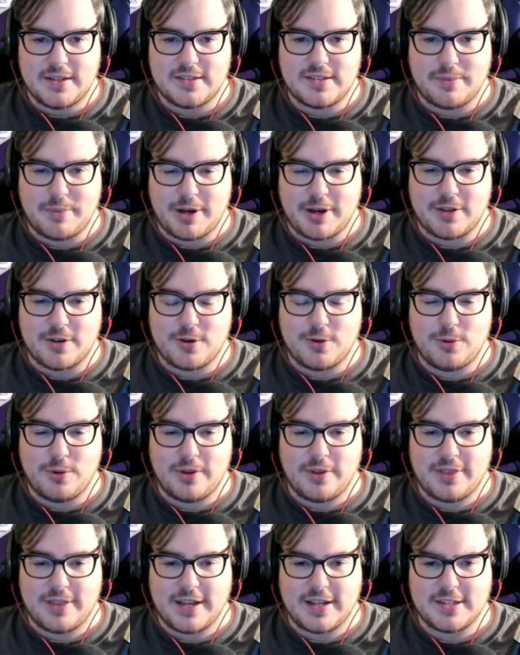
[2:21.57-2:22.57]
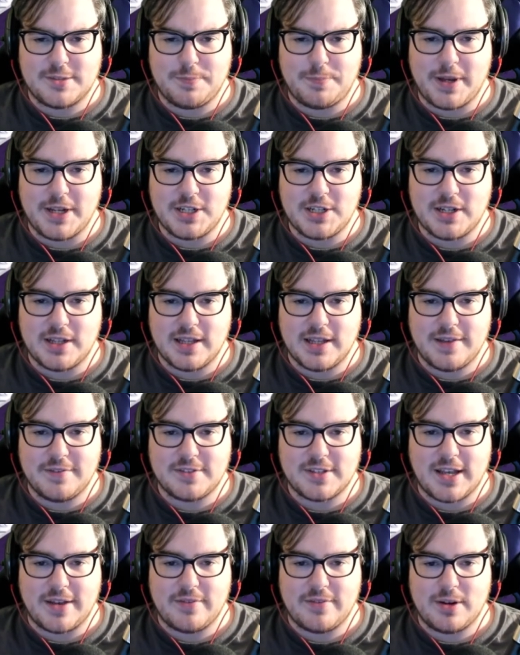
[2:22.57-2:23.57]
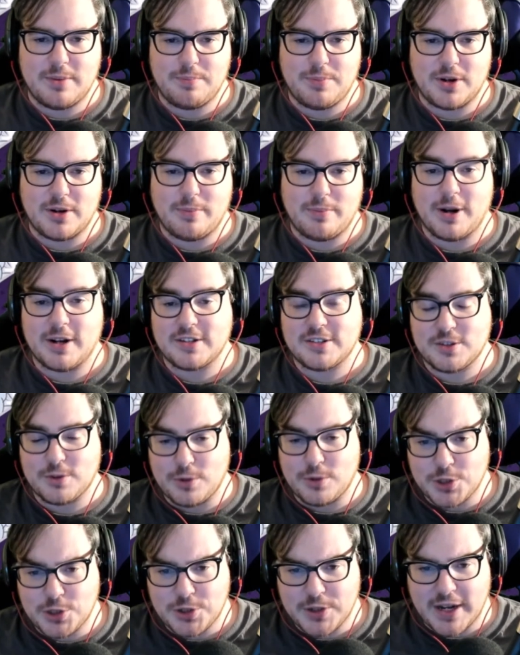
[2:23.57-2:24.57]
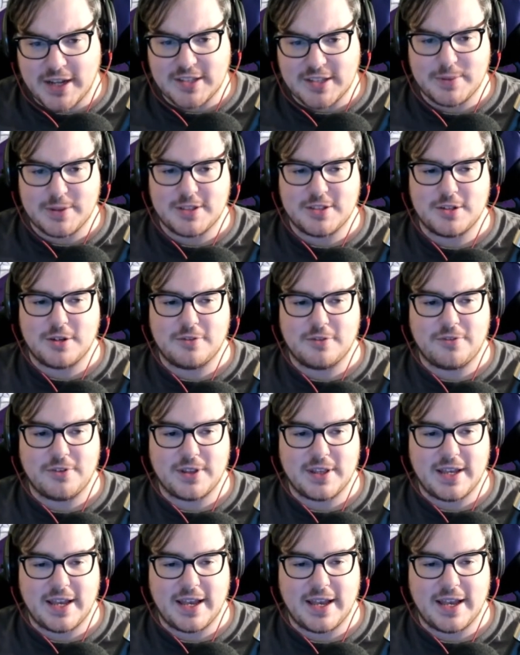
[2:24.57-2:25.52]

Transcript: some other cool things, bunch of leaves, covenant bookmarks, gold transmit stone for the